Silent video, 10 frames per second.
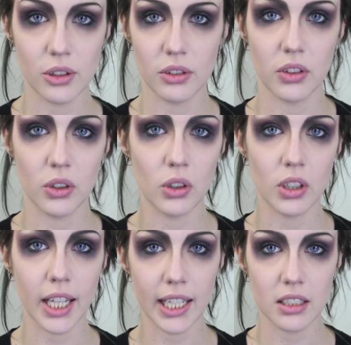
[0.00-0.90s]
So for
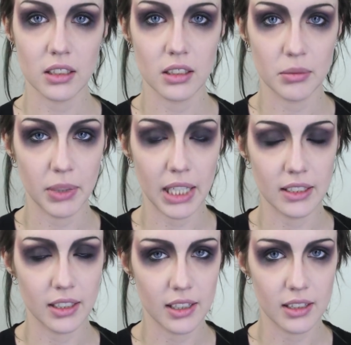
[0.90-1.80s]
Cate
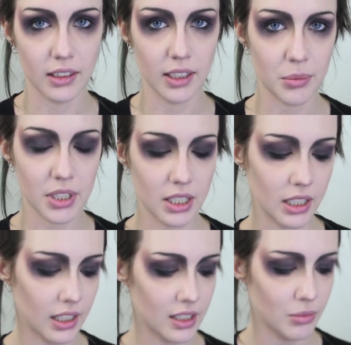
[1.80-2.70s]
Blanchett's lips,
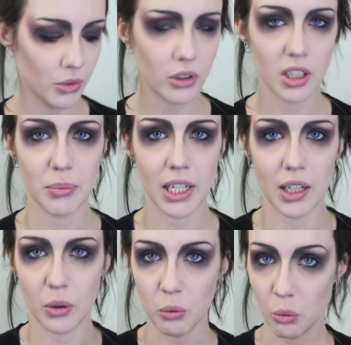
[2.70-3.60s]
it's more
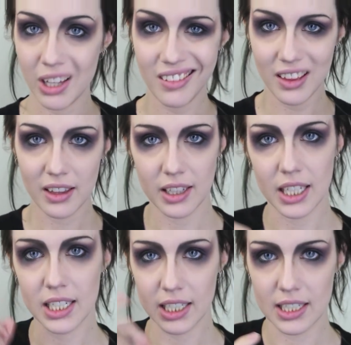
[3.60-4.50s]
about width
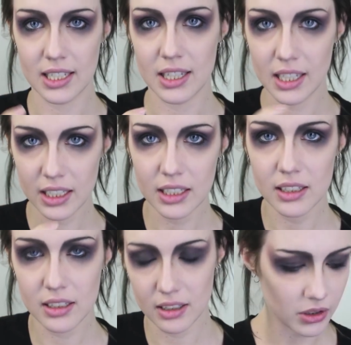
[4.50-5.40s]
than it is
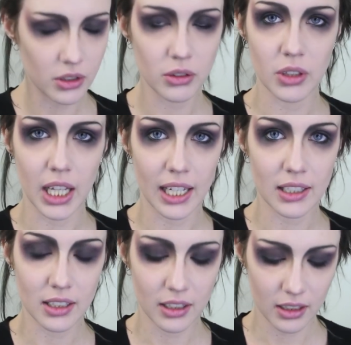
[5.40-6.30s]
thickness. To do
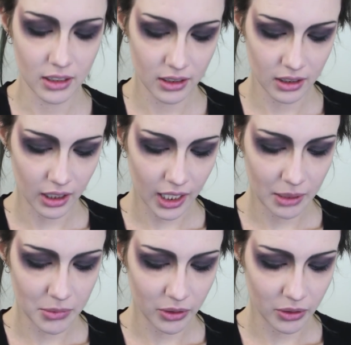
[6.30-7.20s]
that,
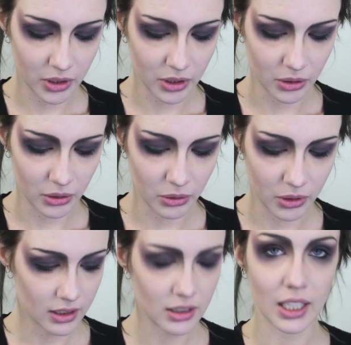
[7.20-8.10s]
I'm going to
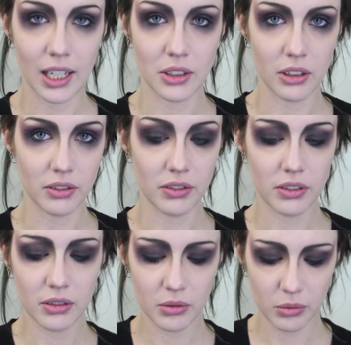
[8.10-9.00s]
start off
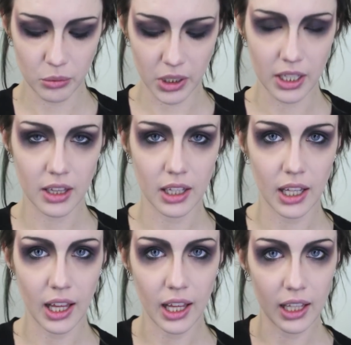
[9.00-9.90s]
with
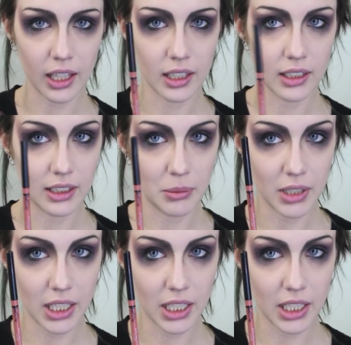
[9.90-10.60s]
a lip